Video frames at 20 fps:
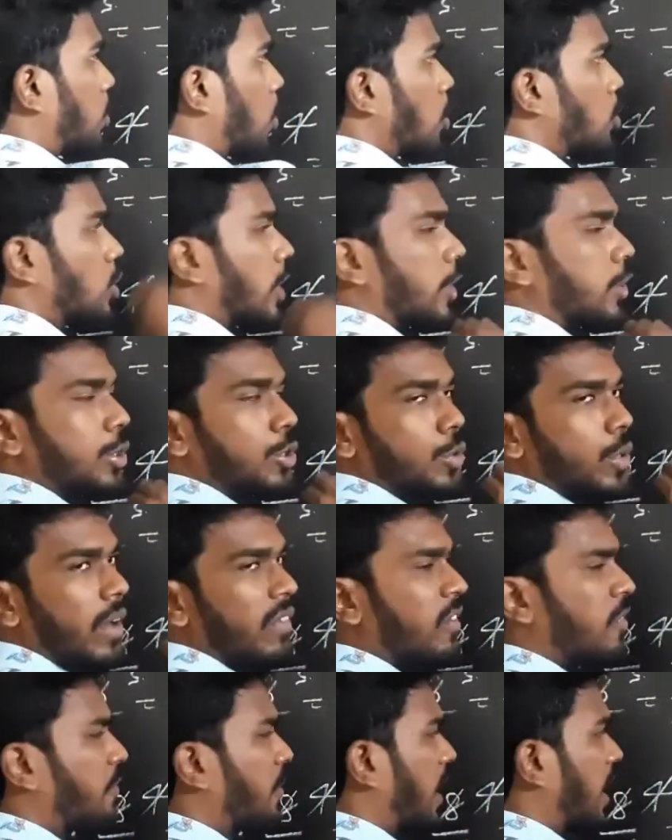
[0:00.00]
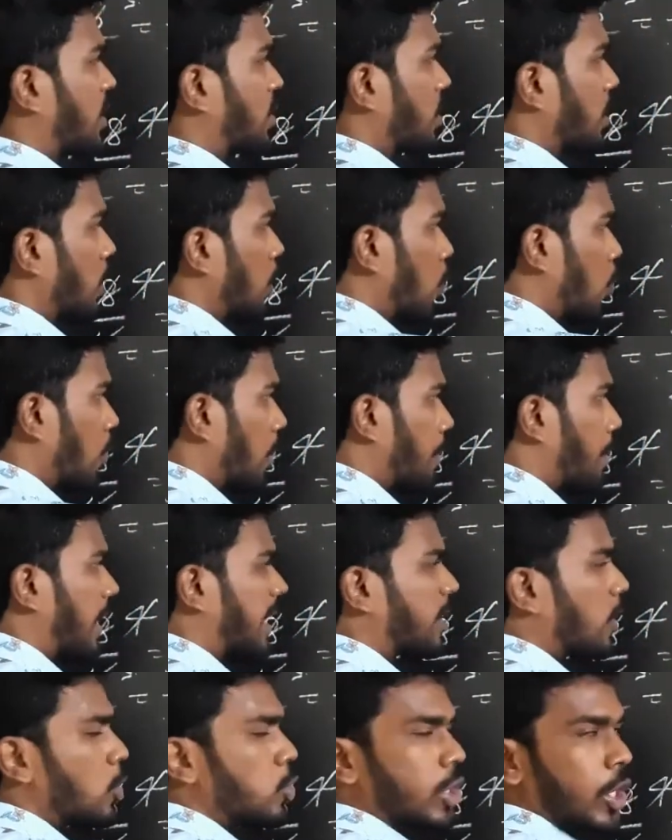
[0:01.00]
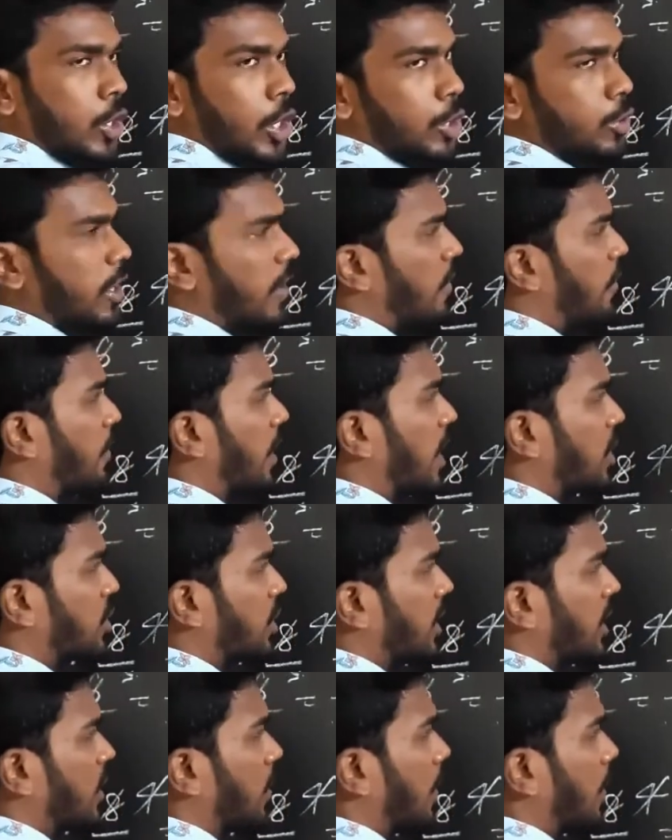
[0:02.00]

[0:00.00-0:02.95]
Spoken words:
also are going to have a fraction, lower part also are going to have a fraction